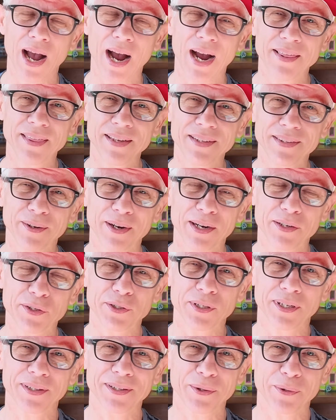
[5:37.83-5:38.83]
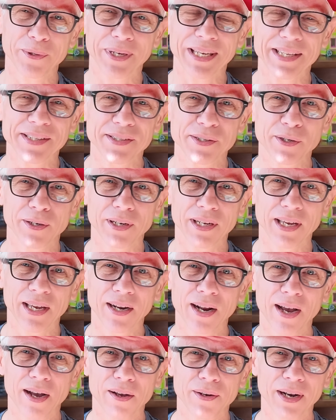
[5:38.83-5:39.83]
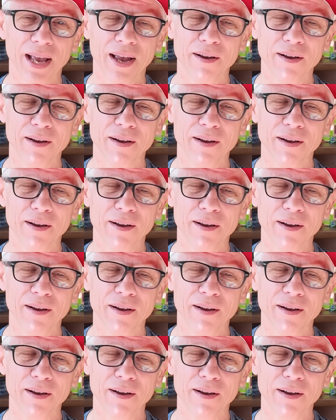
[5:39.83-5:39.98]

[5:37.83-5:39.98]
I think they're actually a little easier to get out.